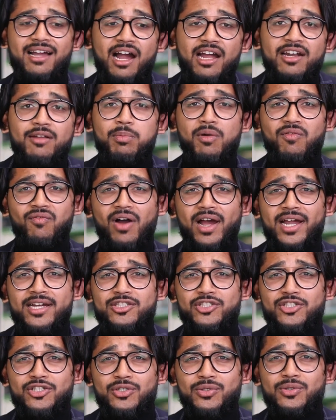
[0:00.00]
kind of
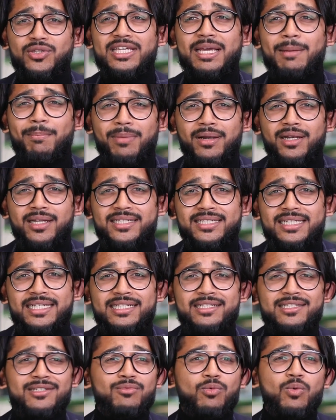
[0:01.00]
provides you the
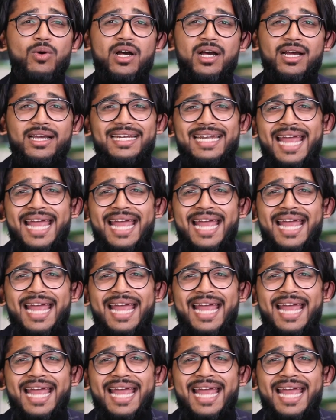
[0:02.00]
ability to work